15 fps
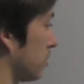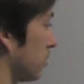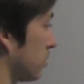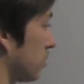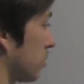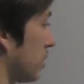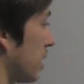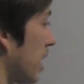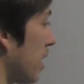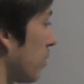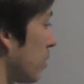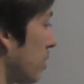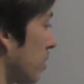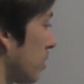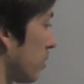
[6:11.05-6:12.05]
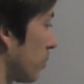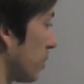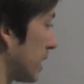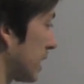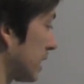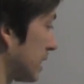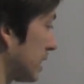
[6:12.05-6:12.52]
So now
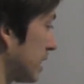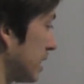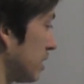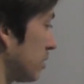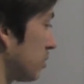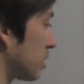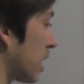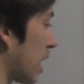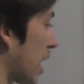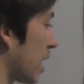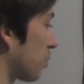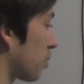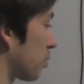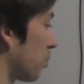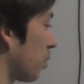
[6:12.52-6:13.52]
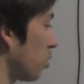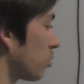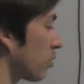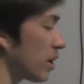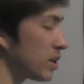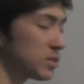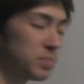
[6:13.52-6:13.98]
we continue to
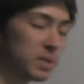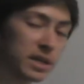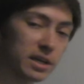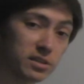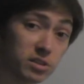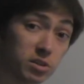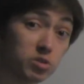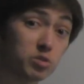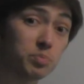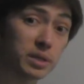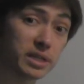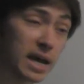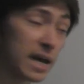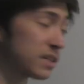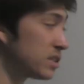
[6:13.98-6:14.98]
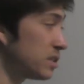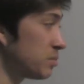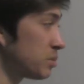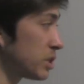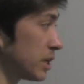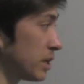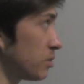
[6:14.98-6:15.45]
hyperpolarize because those potassium
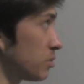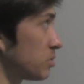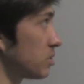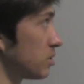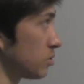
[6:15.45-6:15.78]
channels,